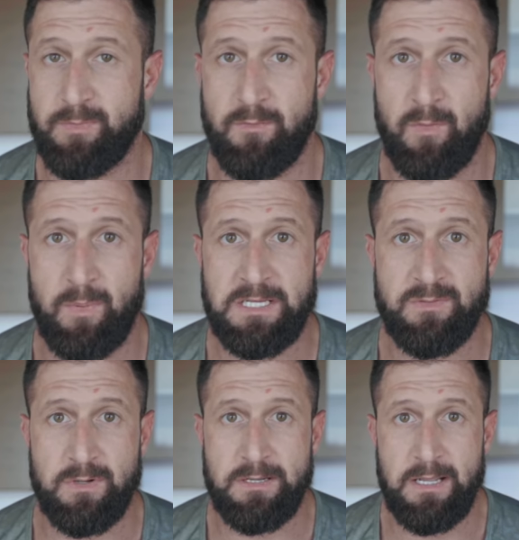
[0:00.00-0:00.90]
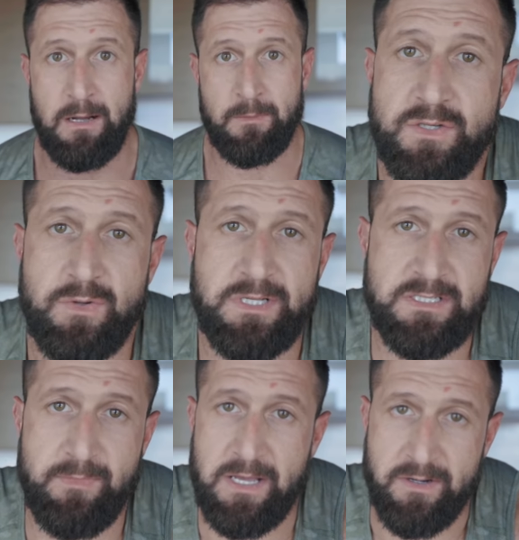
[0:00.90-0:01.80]
beautiful place we're in now. So it
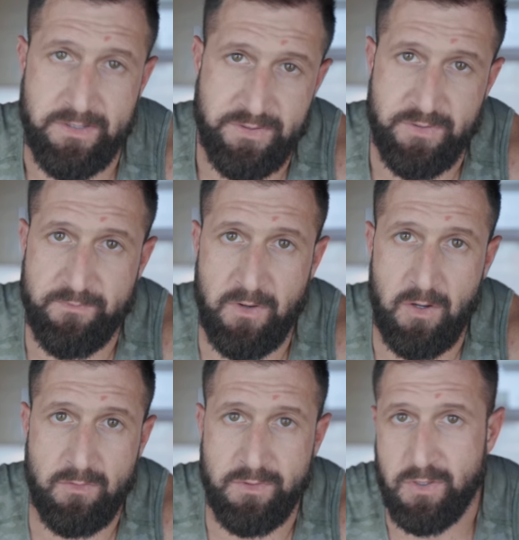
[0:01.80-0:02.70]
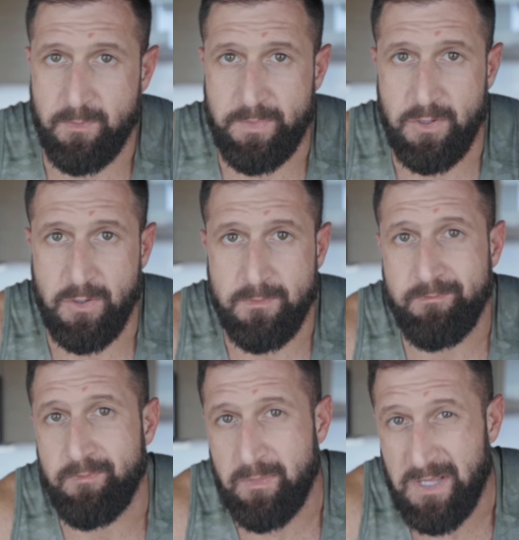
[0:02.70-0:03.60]
doesn't matter. Use your phone, your
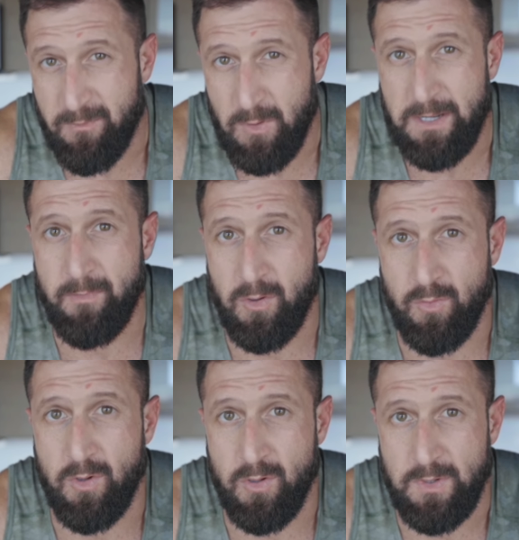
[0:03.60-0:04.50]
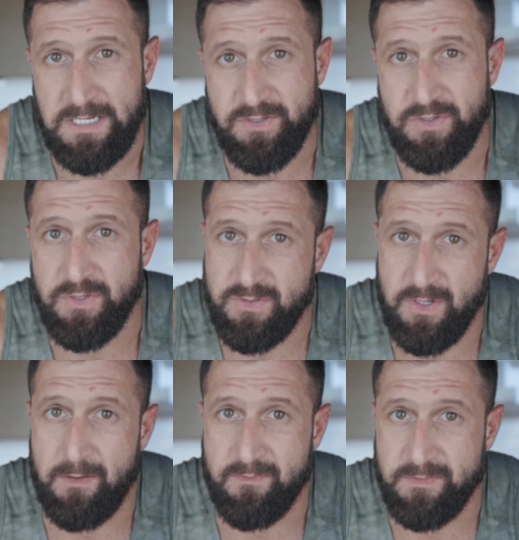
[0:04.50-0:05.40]
computer, maybe that red Motorola RAZR you
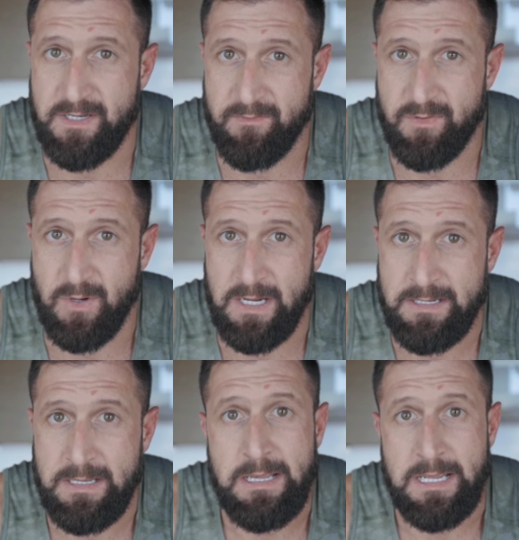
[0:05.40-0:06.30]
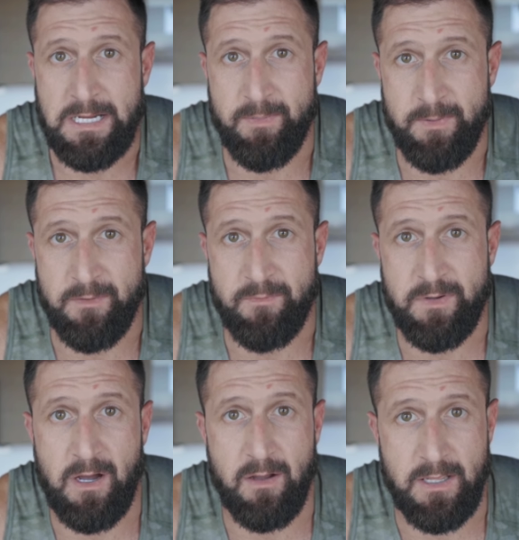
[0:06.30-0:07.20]
still have from seventh grade, and complete a
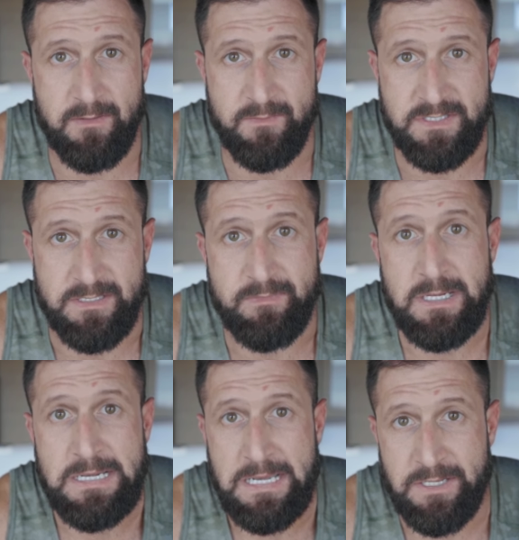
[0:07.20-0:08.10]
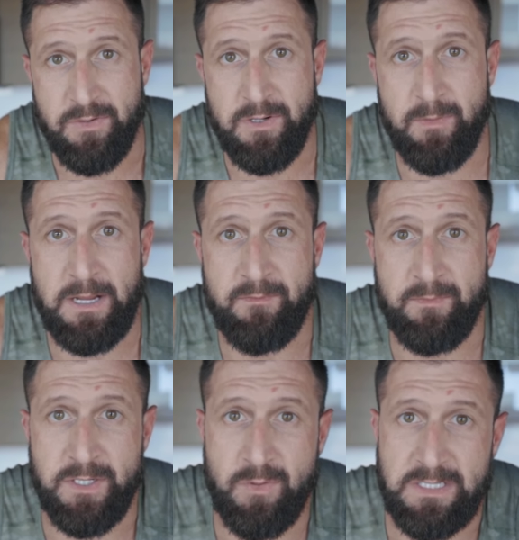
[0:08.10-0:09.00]
free online visit and you'll hear back
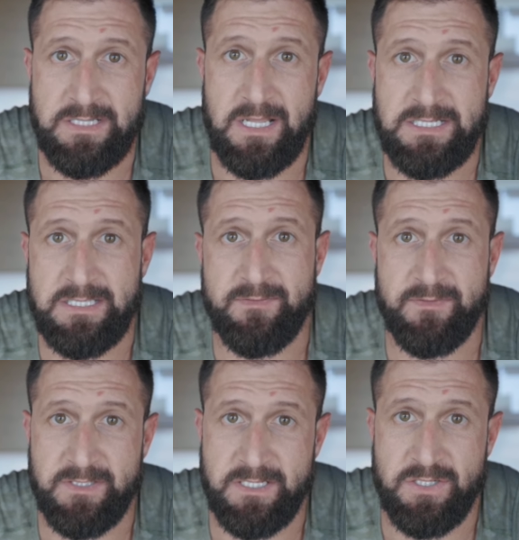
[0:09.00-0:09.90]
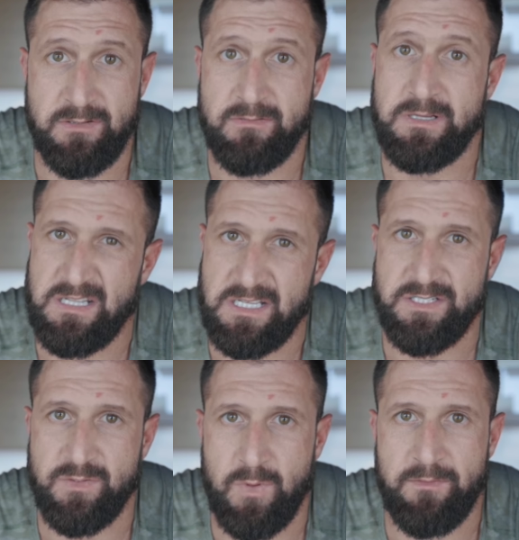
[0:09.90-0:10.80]
from a US licensed physician in
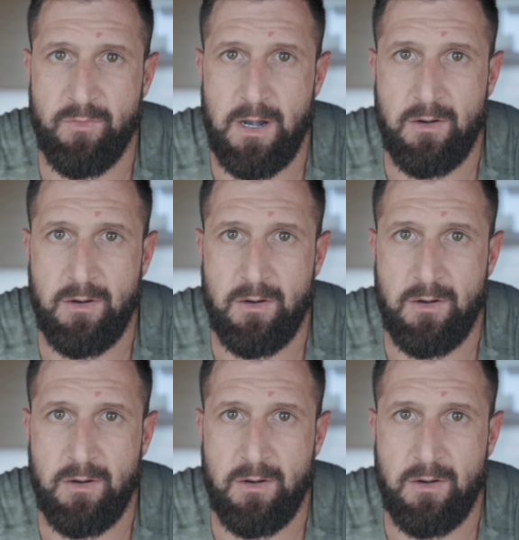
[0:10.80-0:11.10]
less than 24